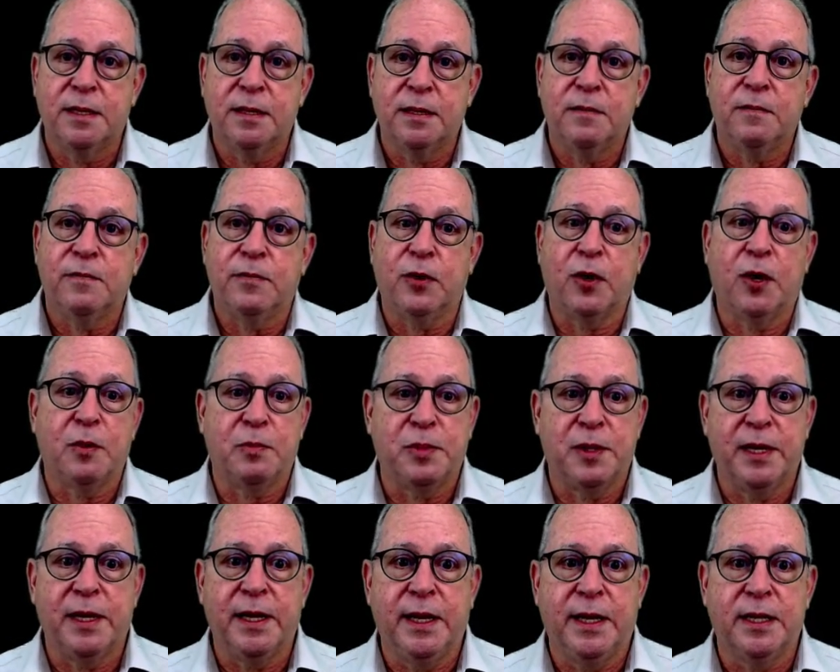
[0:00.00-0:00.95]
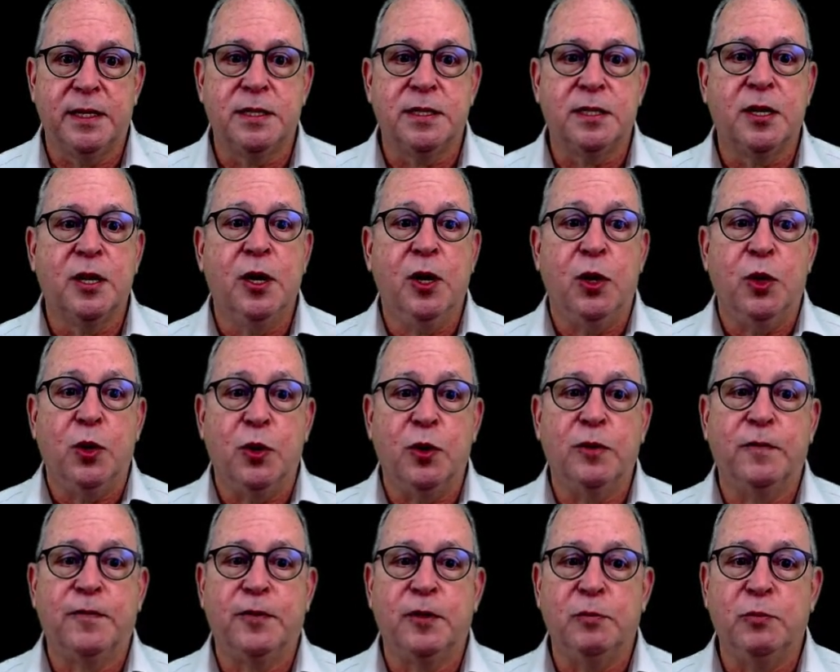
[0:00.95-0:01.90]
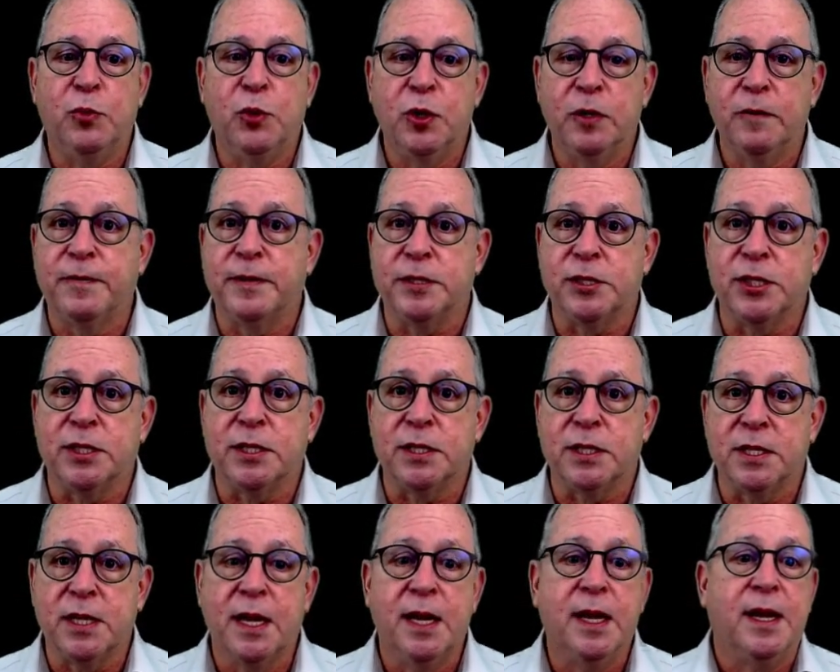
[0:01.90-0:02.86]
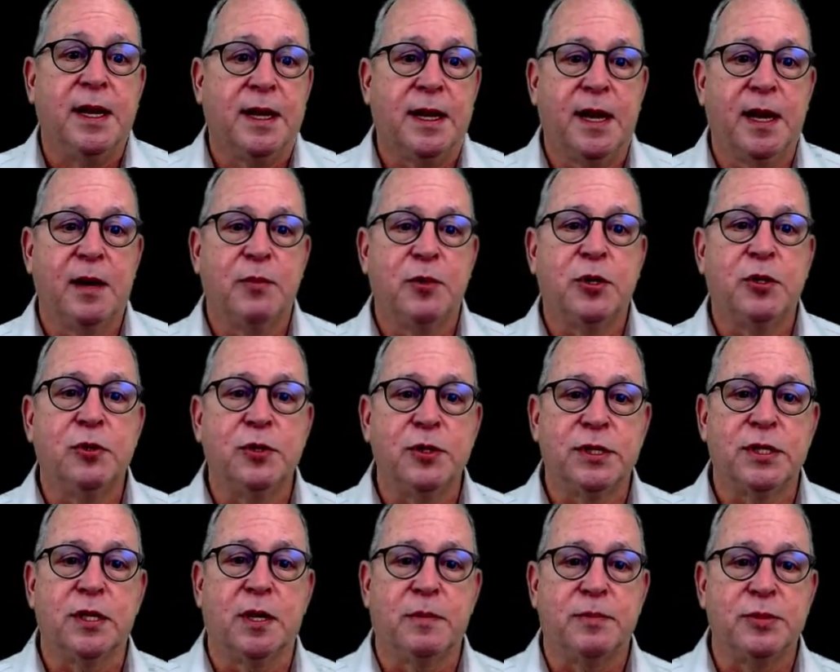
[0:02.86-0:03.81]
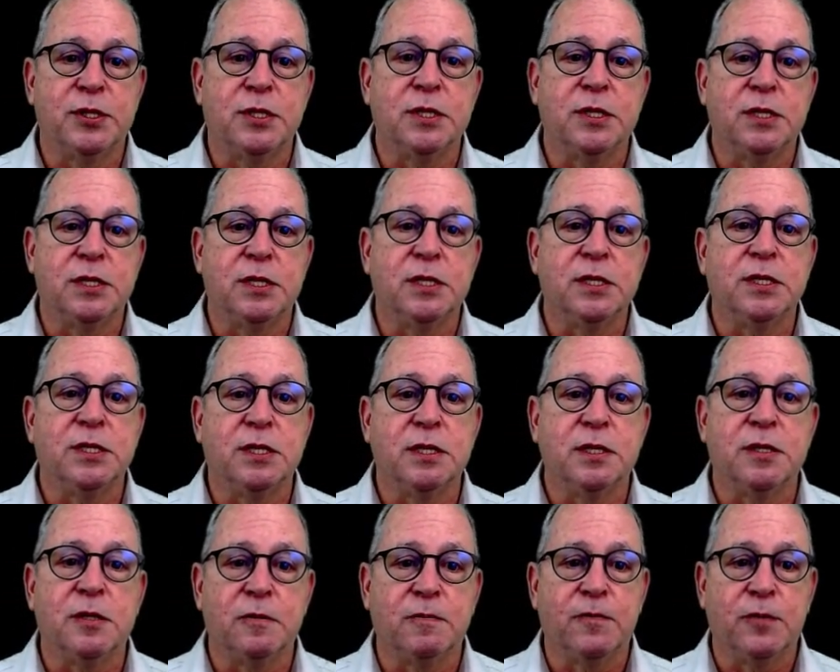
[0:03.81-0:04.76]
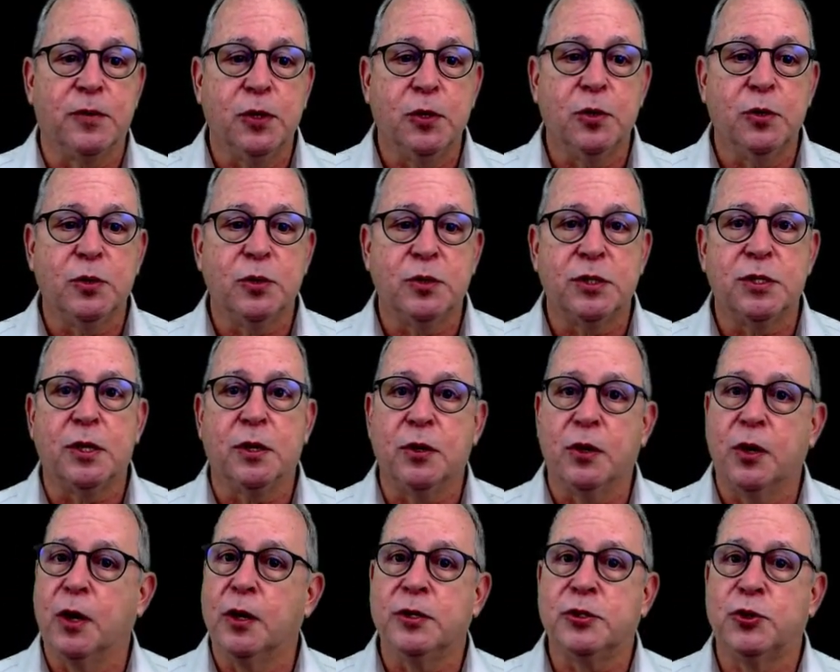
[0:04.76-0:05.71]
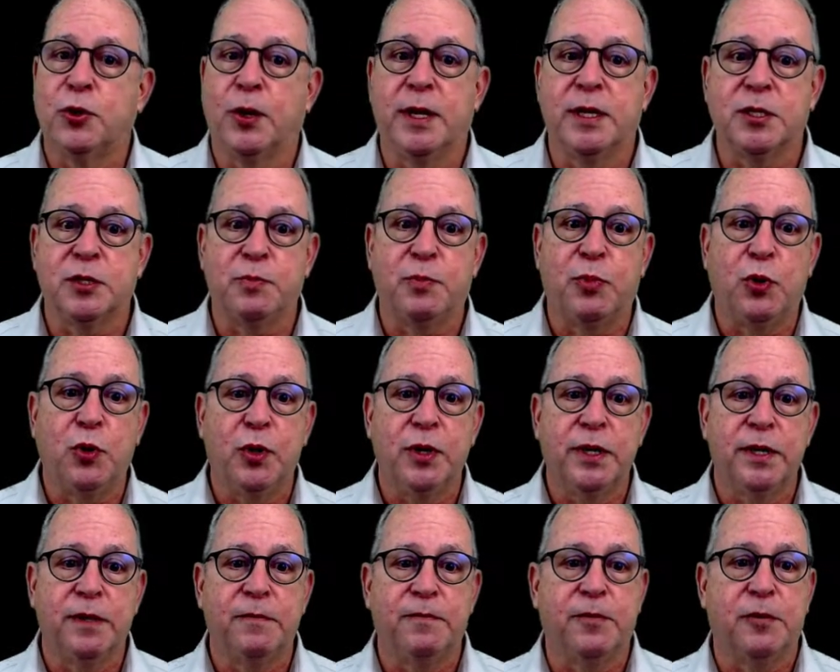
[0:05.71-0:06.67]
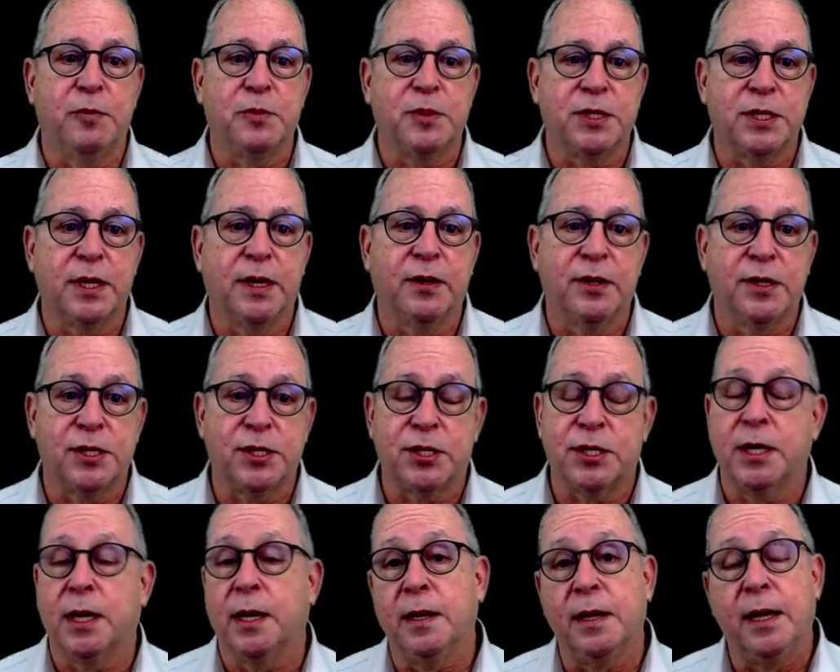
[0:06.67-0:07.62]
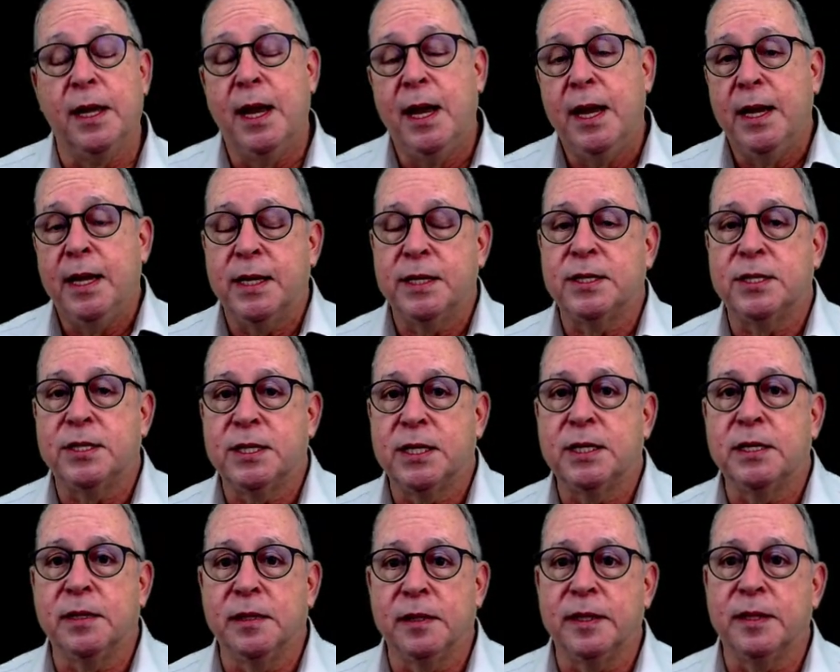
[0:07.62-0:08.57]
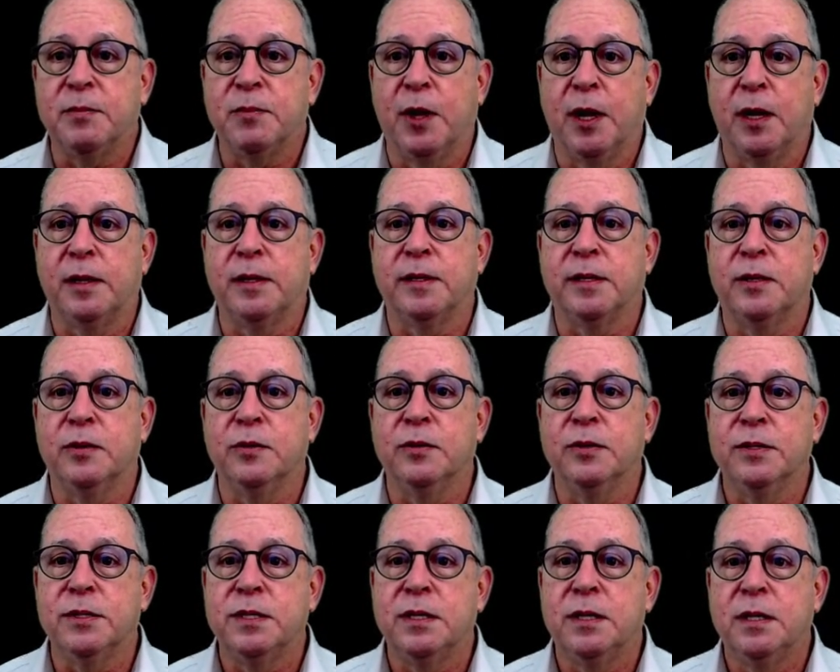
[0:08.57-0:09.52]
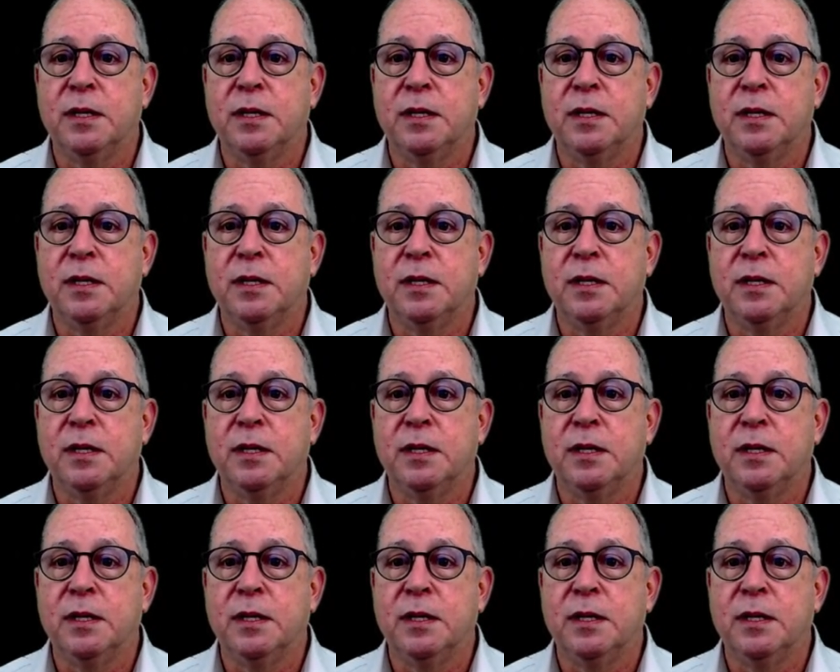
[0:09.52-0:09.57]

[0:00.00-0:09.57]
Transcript: for our plants, or from morphogens, chemical substances that diffuse or are transported from cell to cell as signaling molecules.